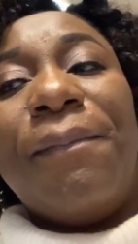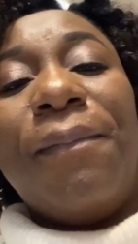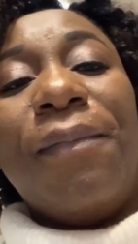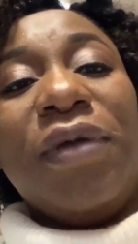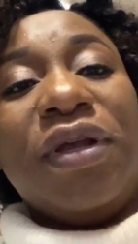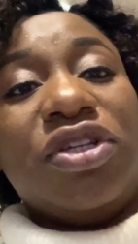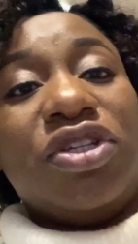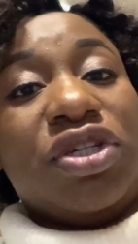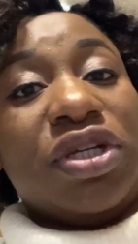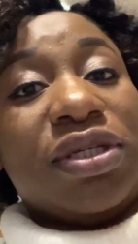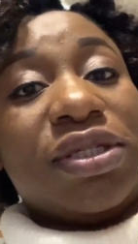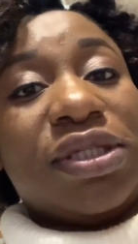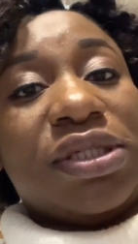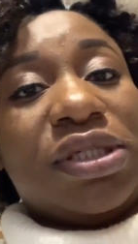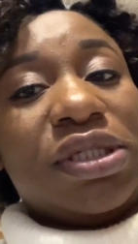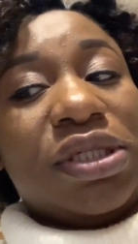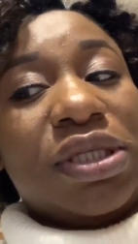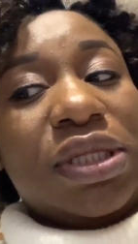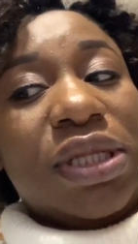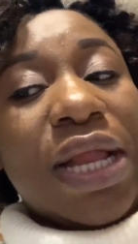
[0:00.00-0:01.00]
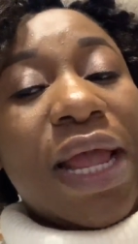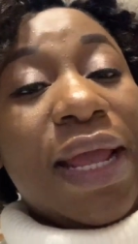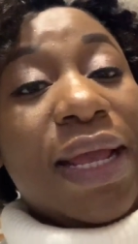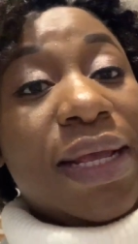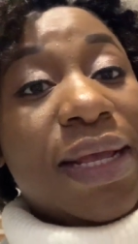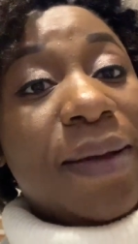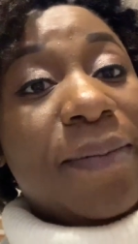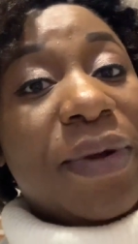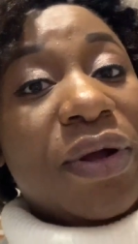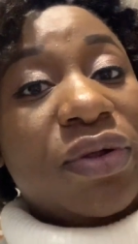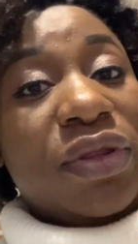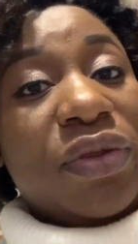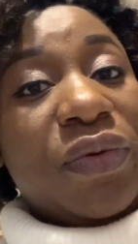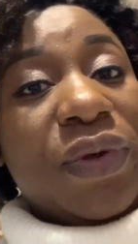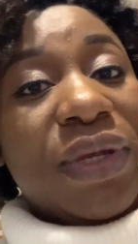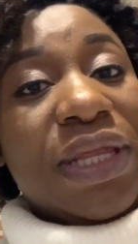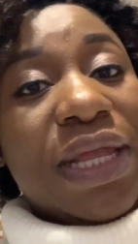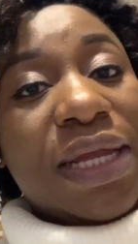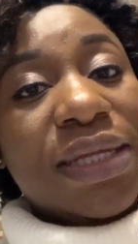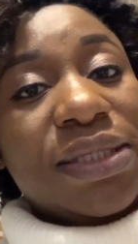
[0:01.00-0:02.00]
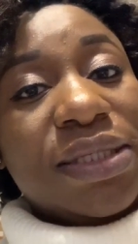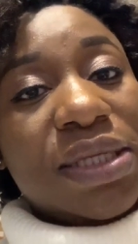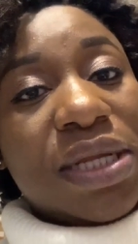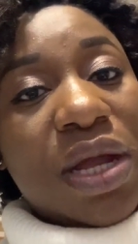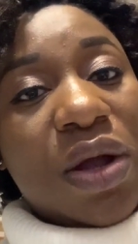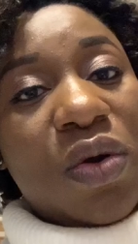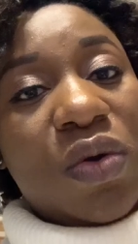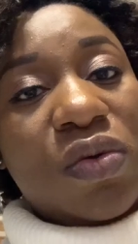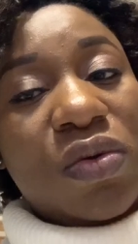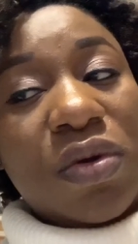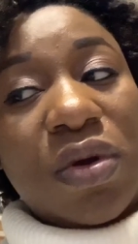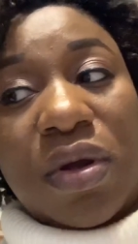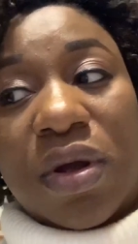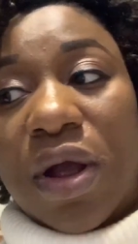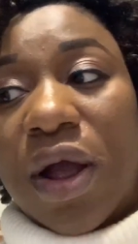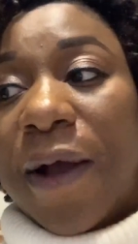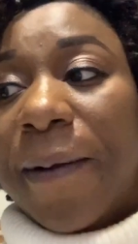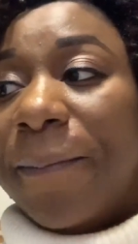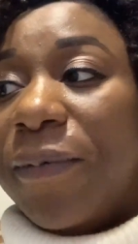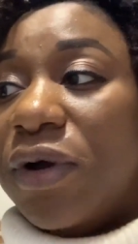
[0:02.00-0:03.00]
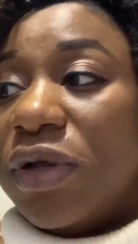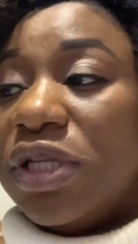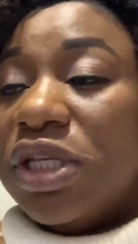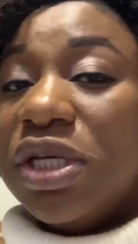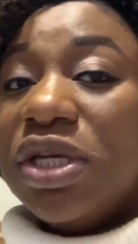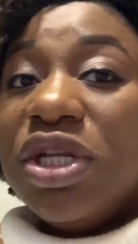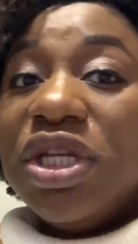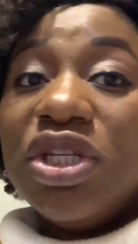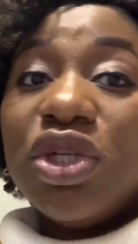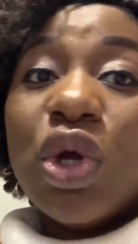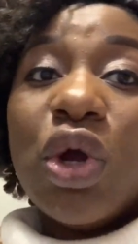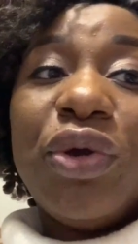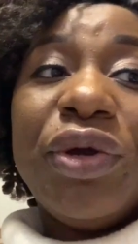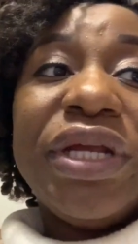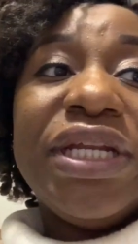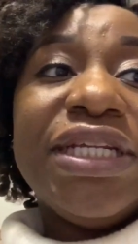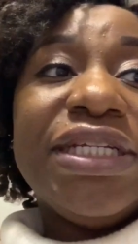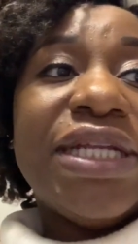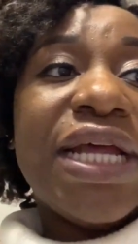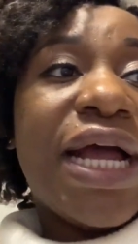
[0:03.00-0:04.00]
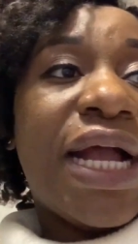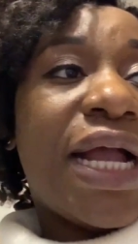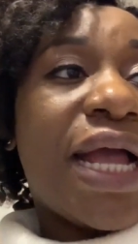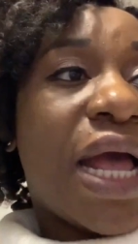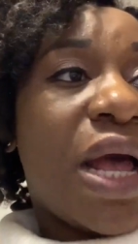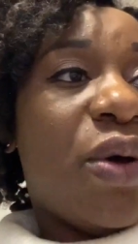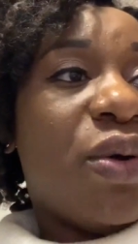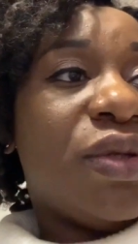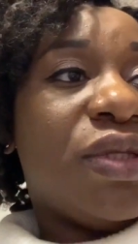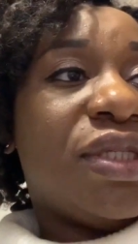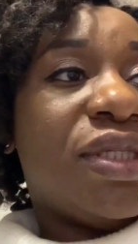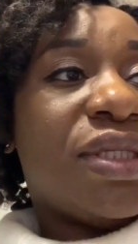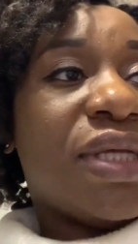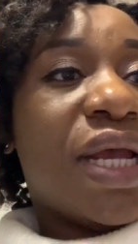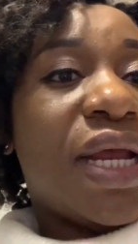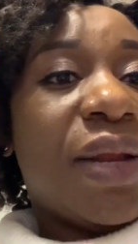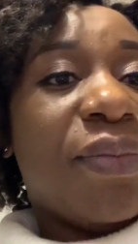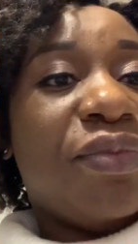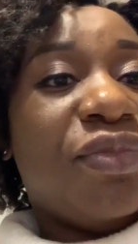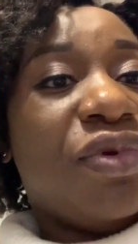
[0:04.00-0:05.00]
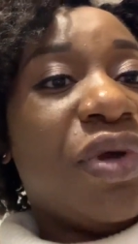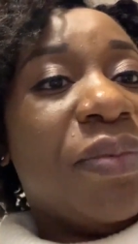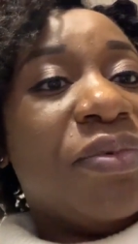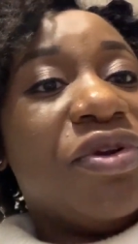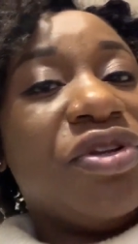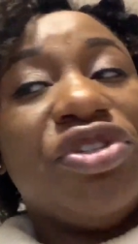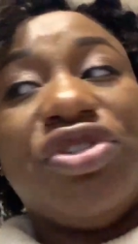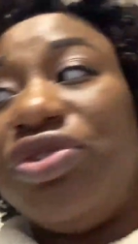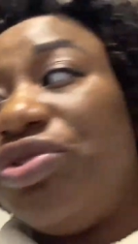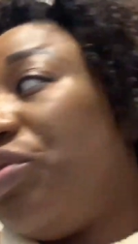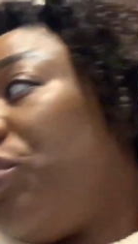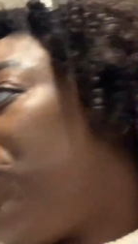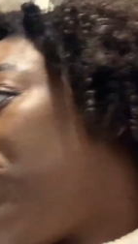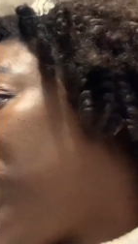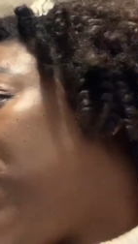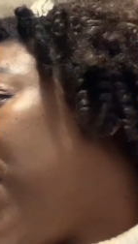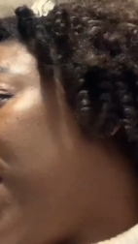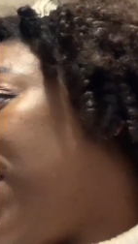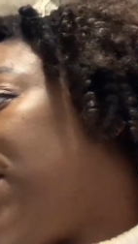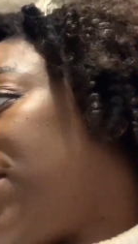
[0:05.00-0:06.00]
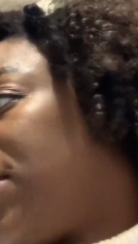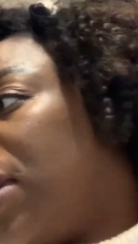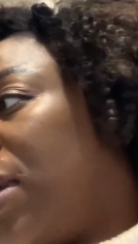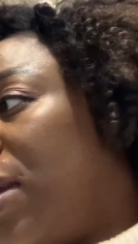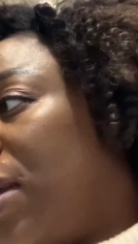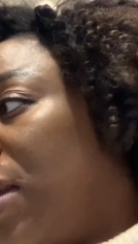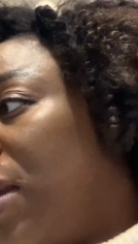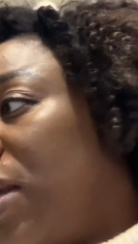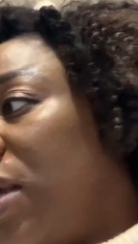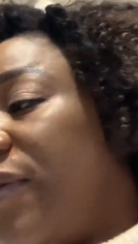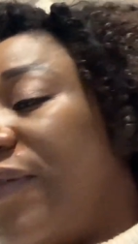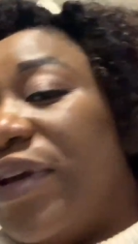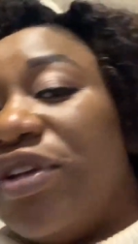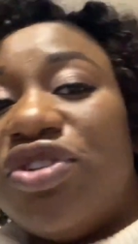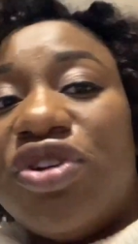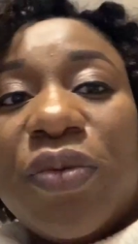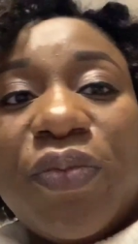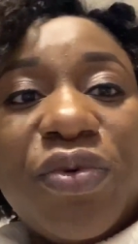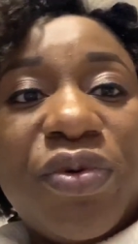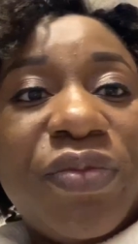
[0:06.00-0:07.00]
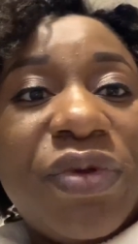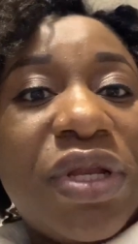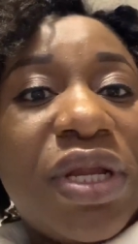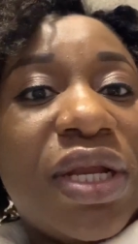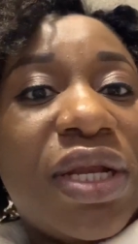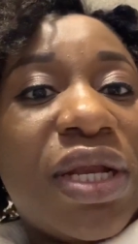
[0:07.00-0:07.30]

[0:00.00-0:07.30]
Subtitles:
It's just like about 3:30 now, but it's already dark outside. I'm going to show you guys. If I drop Obina